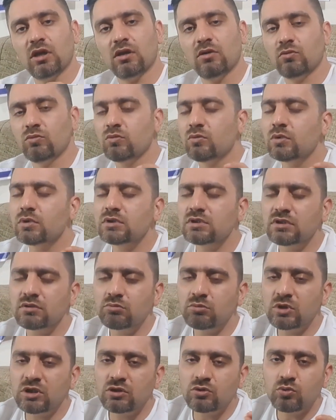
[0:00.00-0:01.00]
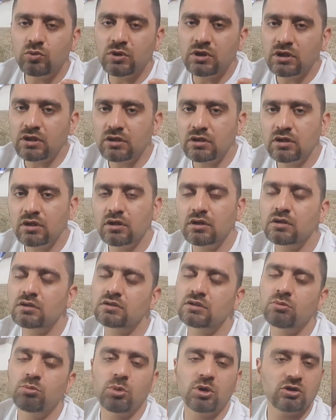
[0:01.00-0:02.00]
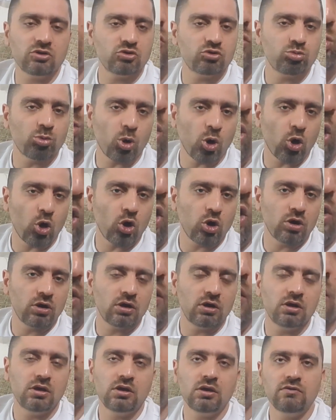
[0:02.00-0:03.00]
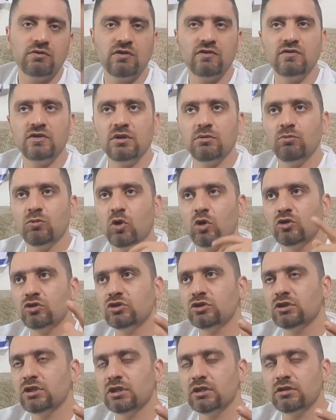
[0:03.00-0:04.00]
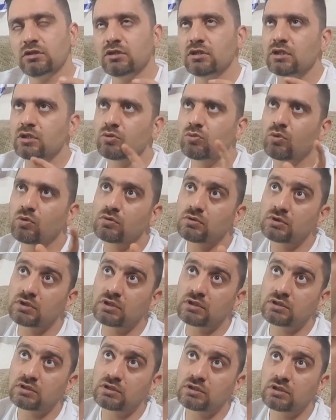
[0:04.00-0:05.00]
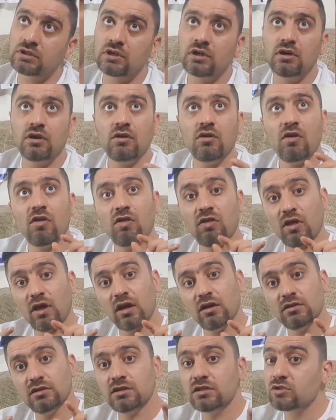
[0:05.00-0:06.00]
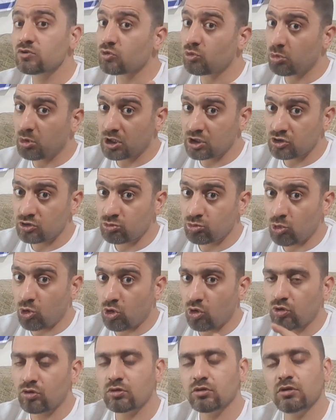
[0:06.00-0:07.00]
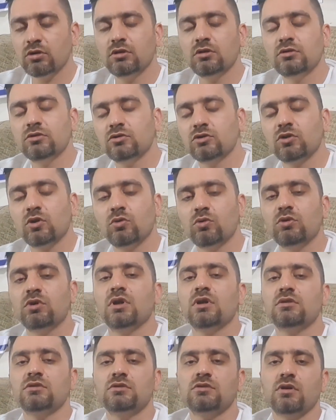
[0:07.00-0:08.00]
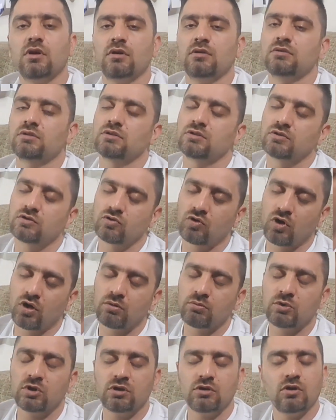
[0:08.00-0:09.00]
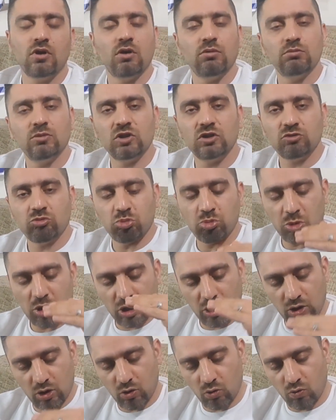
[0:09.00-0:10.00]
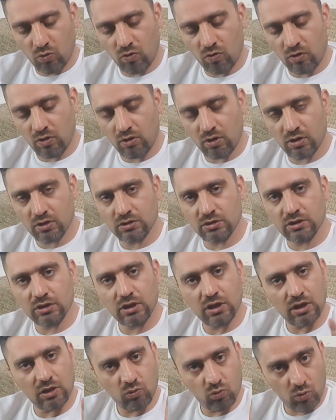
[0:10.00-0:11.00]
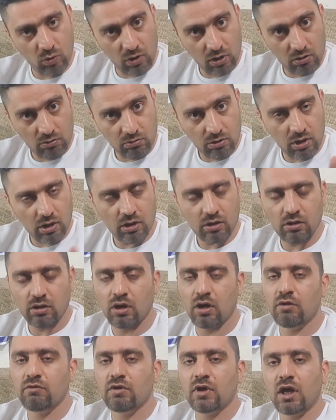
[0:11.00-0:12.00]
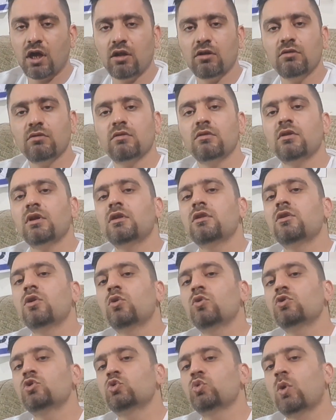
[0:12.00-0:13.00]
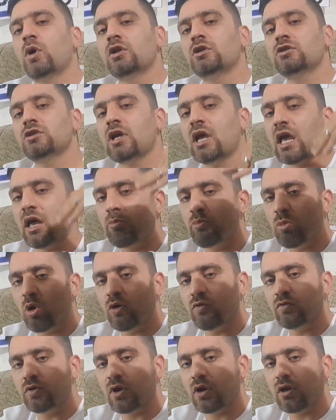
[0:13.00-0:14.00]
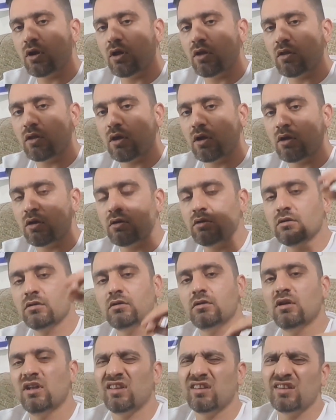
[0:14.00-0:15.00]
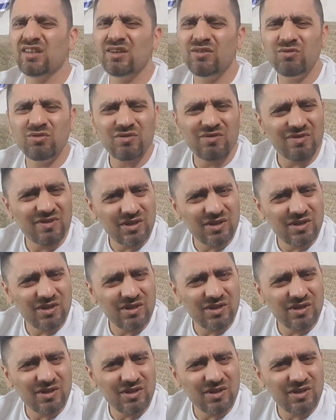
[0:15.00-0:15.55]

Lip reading: between is the benchmark. 50 plus 10 equals 60. 30 is your benchmark. So you can start describing numbers below 30 in one paragraph and those ones above in another. And the overview?